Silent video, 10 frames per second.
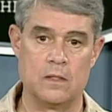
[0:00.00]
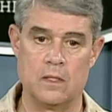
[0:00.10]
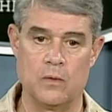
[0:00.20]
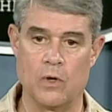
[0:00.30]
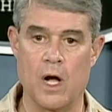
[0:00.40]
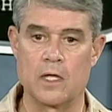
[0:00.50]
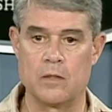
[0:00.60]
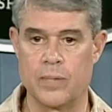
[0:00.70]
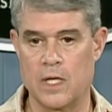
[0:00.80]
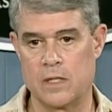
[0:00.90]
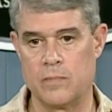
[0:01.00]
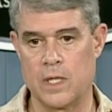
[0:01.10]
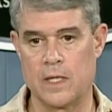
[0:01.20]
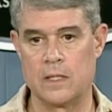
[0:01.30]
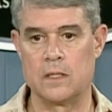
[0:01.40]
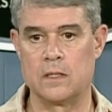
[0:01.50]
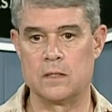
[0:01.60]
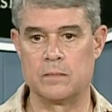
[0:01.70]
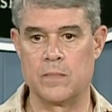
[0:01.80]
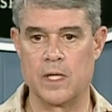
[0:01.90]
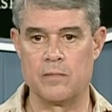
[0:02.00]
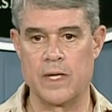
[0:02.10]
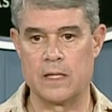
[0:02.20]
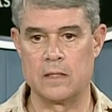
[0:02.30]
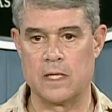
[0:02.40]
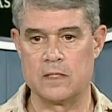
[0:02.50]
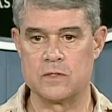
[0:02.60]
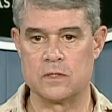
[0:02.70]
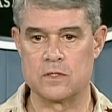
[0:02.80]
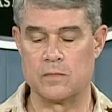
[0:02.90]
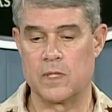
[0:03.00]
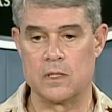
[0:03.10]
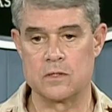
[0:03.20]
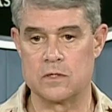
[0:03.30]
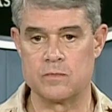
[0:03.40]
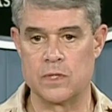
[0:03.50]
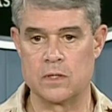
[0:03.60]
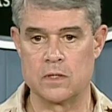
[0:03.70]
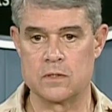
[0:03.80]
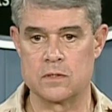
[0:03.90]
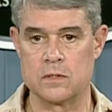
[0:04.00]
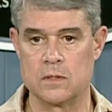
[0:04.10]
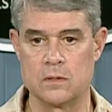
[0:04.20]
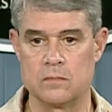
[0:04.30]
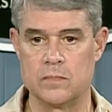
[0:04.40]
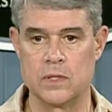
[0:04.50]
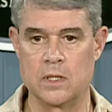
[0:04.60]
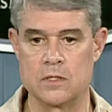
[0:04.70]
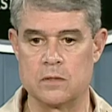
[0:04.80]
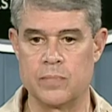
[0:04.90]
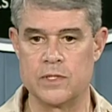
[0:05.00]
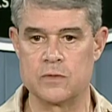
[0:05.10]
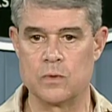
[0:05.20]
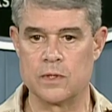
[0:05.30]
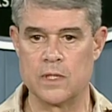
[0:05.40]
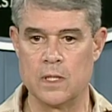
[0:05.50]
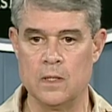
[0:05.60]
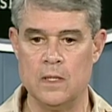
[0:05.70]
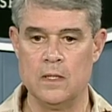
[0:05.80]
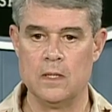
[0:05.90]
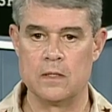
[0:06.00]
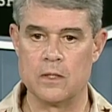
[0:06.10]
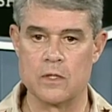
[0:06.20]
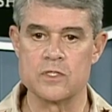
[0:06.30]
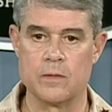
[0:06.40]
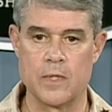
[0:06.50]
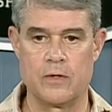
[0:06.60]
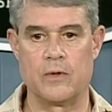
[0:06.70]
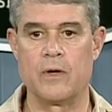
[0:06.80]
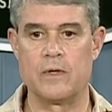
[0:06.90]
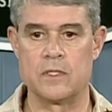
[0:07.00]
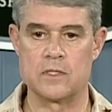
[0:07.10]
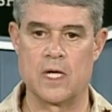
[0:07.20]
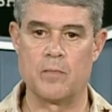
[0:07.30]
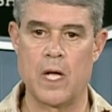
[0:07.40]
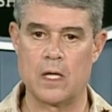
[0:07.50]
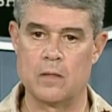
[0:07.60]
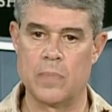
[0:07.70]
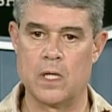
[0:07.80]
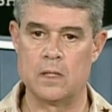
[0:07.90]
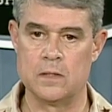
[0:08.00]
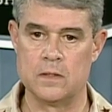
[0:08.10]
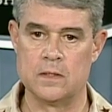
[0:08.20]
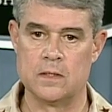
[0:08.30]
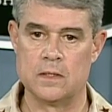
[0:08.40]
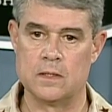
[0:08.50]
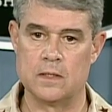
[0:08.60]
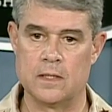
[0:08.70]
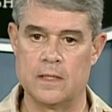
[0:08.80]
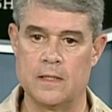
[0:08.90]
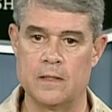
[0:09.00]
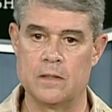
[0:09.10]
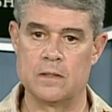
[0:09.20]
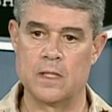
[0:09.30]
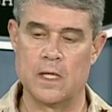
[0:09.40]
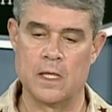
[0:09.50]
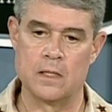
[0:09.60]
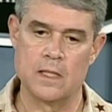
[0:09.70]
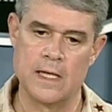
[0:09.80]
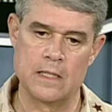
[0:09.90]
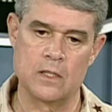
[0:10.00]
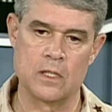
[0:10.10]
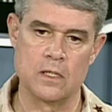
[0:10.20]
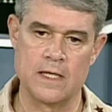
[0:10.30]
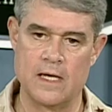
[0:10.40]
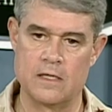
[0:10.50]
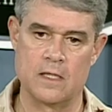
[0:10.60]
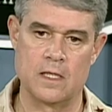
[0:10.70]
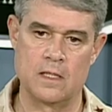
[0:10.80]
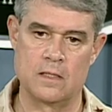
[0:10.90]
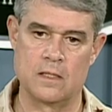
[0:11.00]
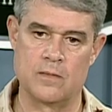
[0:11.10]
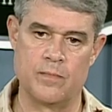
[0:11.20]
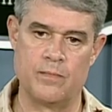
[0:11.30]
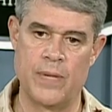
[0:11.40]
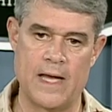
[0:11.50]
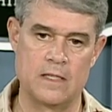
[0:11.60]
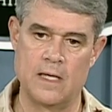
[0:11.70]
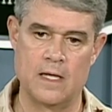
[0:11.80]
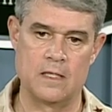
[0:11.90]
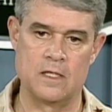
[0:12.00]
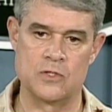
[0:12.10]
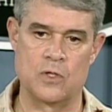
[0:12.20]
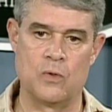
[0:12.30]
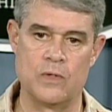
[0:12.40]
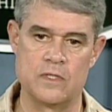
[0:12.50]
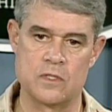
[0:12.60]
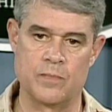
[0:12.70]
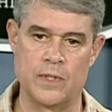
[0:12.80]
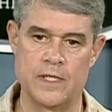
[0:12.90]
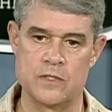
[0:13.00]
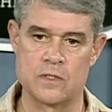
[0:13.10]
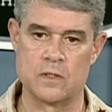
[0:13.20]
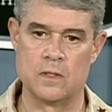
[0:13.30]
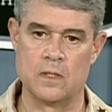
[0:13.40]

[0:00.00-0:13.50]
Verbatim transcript: Uh, were occupied by uh, by the bad guys in some cases because uh, because the police weren't there. There are some other areas like Baqubah, and and clearly I think Baghdad is always a place